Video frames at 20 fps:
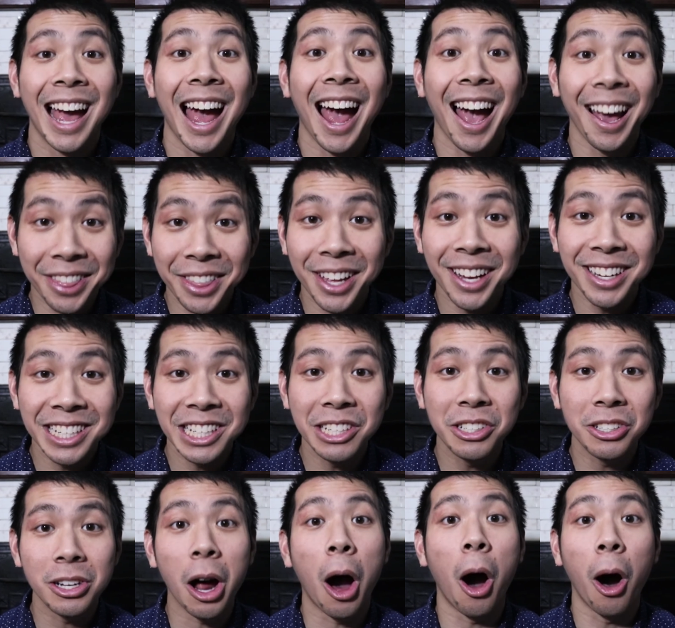And then you
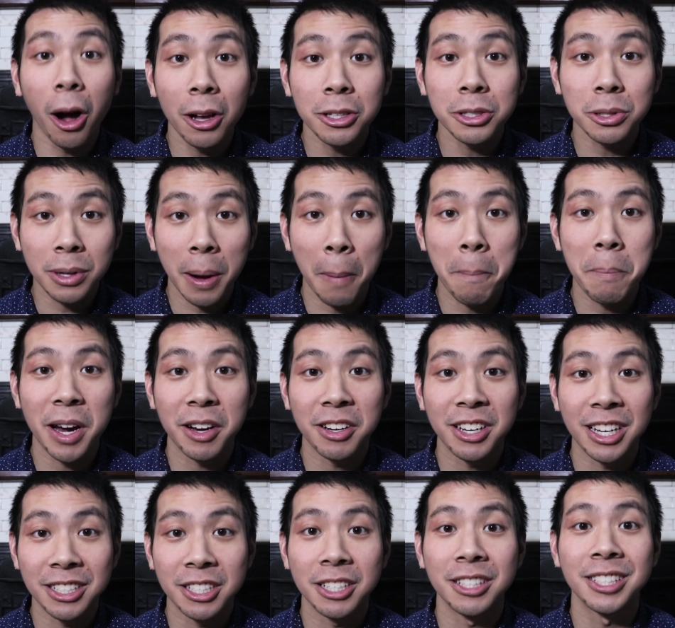should also compare
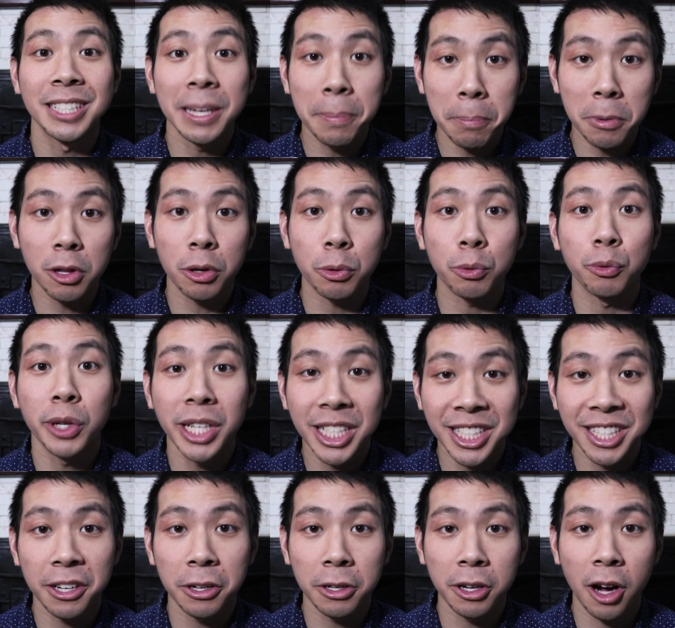it to similar
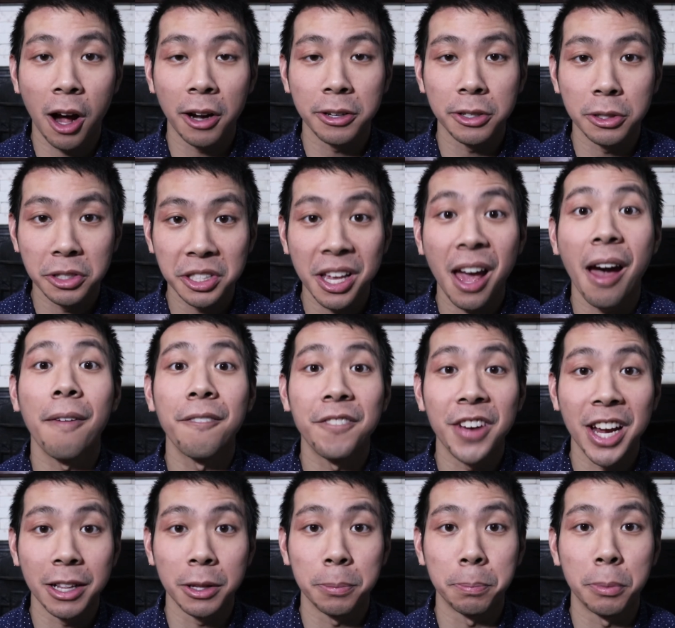resale condos
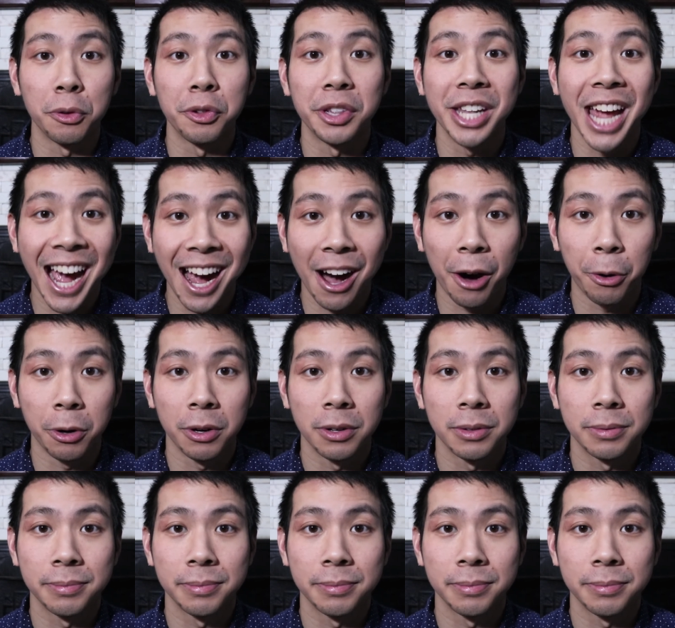available now.